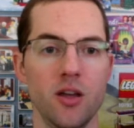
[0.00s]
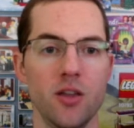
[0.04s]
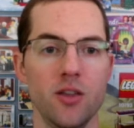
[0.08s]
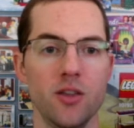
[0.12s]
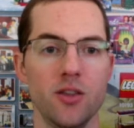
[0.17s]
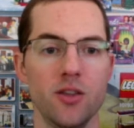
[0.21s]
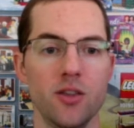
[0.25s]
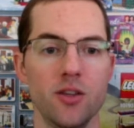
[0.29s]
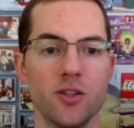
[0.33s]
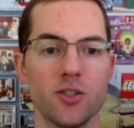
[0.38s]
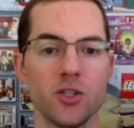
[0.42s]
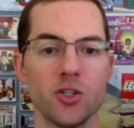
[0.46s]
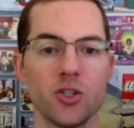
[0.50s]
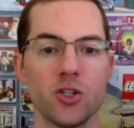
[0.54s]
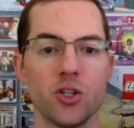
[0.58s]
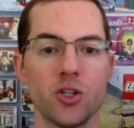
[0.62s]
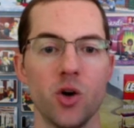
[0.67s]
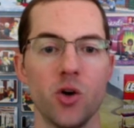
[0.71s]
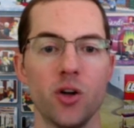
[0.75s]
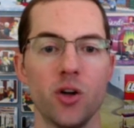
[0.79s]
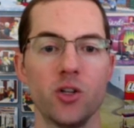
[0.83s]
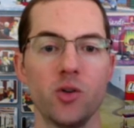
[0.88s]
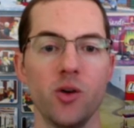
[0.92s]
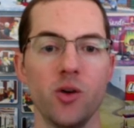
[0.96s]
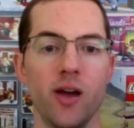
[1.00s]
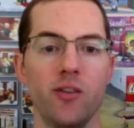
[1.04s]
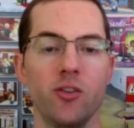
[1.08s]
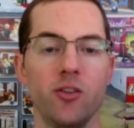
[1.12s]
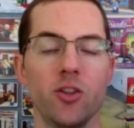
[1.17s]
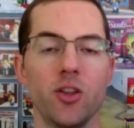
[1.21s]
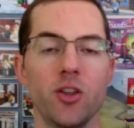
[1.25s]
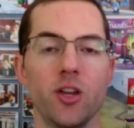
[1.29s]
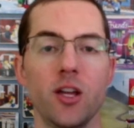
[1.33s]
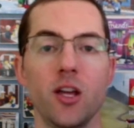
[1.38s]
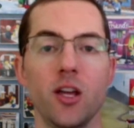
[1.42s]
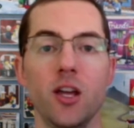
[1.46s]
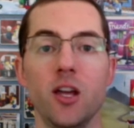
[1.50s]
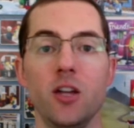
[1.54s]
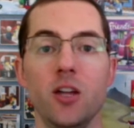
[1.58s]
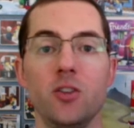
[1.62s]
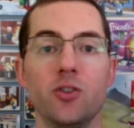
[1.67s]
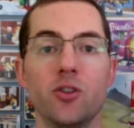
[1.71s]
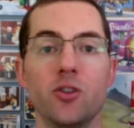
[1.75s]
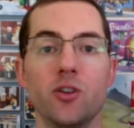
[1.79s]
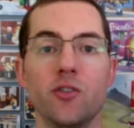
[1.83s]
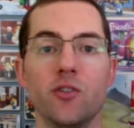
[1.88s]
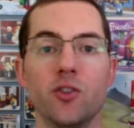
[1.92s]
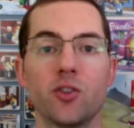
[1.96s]
This is showing you everything in
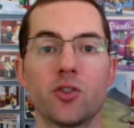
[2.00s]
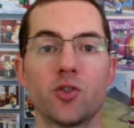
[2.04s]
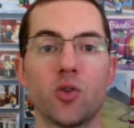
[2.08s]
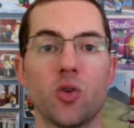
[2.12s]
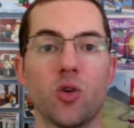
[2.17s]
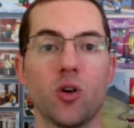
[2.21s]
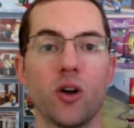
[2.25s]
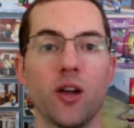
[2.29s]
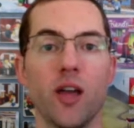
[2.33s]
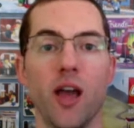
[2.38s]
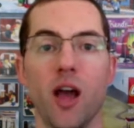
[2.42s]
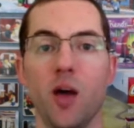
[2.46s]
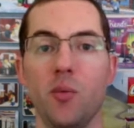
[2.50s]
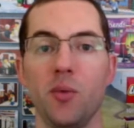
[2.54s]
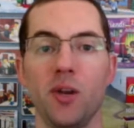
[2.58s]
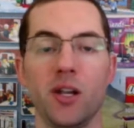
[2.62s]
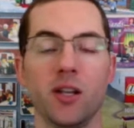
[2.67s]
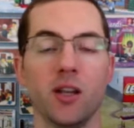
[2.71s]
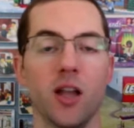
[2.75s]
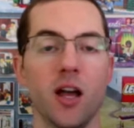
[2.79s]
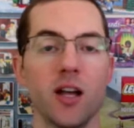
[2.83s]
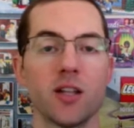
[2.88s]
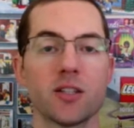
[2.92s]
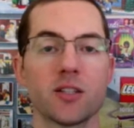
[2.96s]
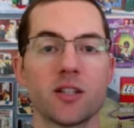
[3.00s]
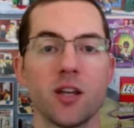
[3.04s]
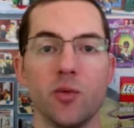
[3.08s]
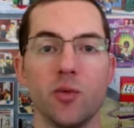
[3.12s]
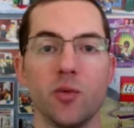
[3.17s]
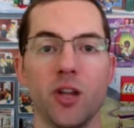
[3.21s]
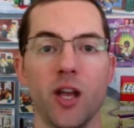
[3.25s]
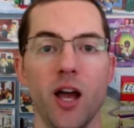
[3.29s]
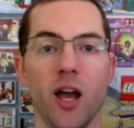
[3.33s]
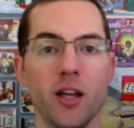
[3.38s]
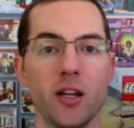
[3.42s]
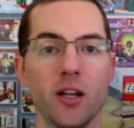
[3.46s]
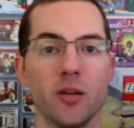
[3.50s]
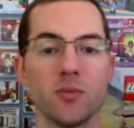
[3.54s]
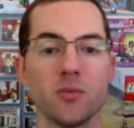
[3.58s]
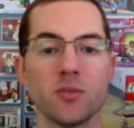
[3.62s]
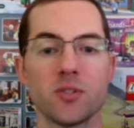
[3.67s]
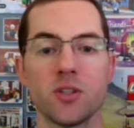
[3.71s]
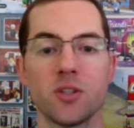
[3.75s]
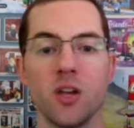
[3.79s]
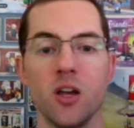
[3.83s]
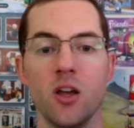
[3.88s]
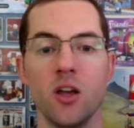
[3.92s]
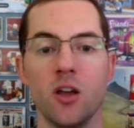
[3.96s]
your inventory, how many lots, how many
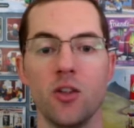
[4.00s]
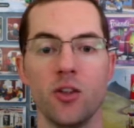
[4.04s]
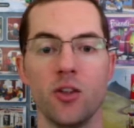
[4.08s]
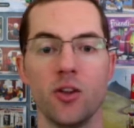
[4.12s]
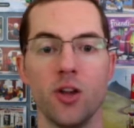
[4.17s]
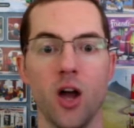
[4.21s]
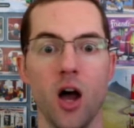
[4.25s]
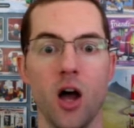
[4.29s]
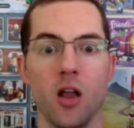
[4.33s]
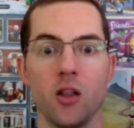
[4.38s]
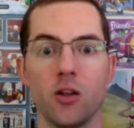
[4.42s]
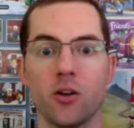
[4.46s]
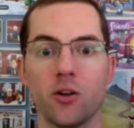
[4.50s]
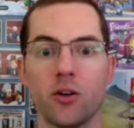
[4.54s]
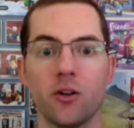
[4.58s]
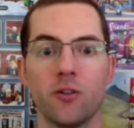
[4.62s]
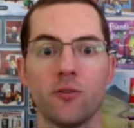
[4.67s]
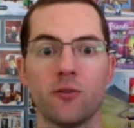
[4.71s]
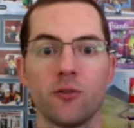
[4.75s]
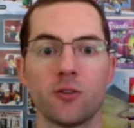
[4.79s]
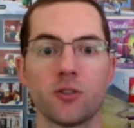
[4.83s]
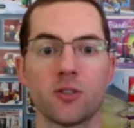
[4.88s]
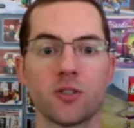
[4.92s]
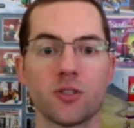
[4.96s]
items, dollar for